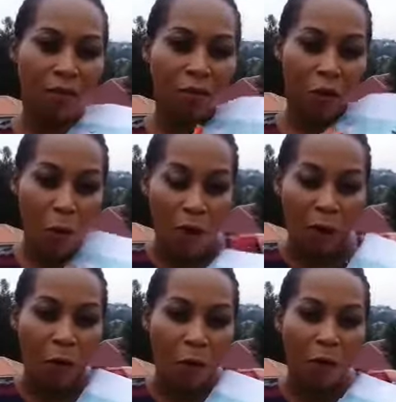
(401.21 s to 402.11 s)
growing
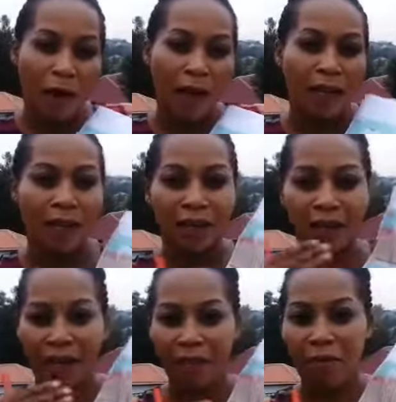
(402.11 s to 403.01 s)
longer than the
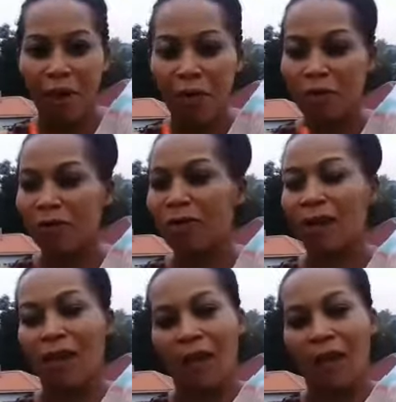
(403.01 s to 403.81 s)
neighborhoods,